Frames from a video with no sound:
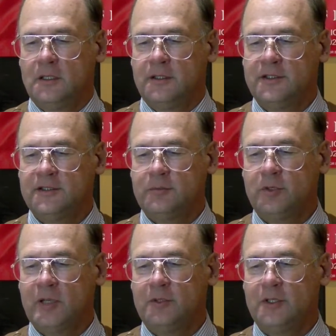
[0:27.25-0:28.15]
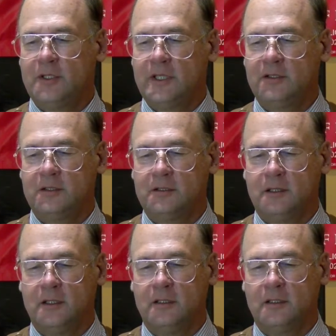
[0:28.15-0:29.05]
This is a primary election,
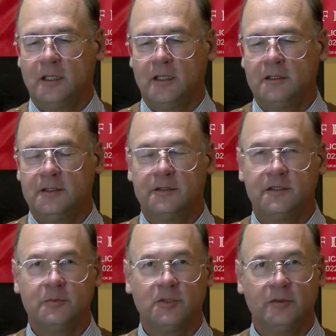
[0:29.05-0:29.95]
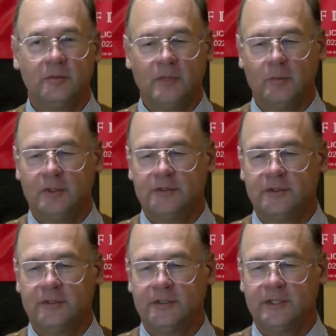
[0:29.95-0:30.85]
and the contest is between members
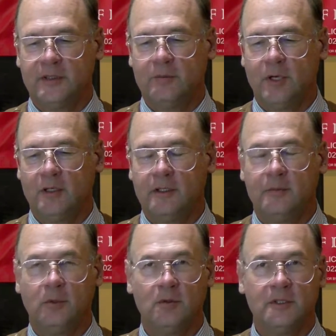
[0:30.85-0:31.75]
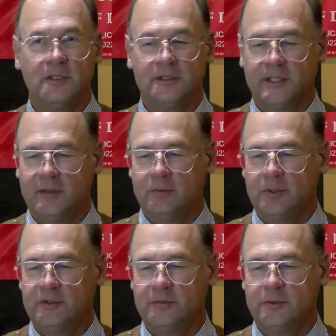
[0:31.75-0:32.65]
of the same party upholding the same
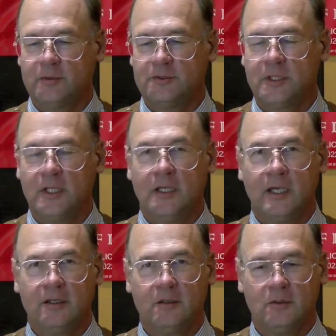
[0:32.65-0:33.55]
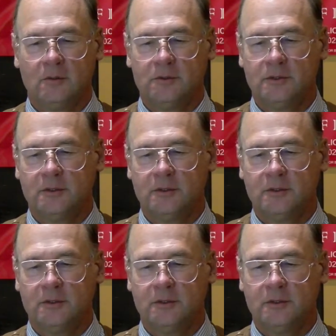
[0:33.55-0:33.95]
principles and goals.